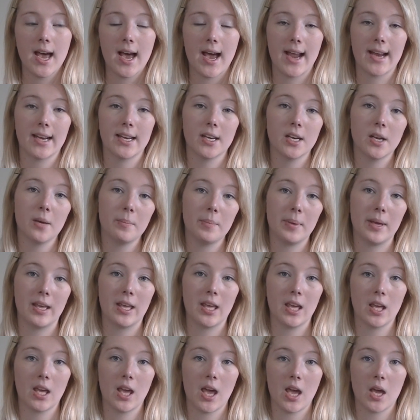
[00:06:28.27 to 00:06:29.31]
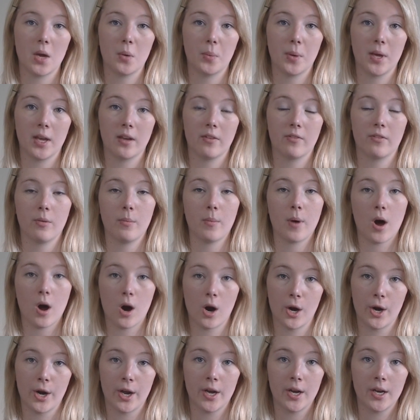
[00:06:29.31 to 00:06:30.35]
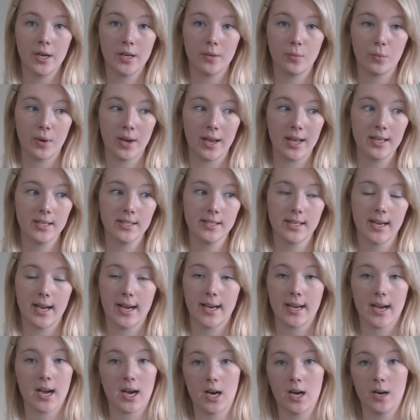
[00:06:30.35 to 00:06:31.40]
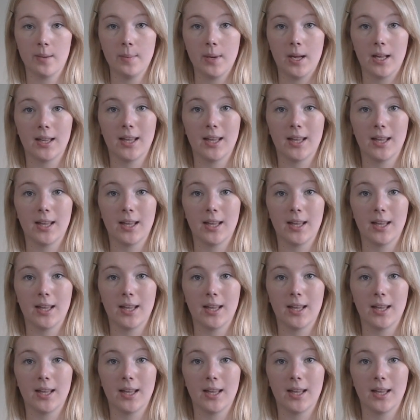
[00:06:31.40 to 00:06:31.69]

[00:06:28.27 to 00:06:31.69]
I ended up picking a wig from ArdaWigs.com.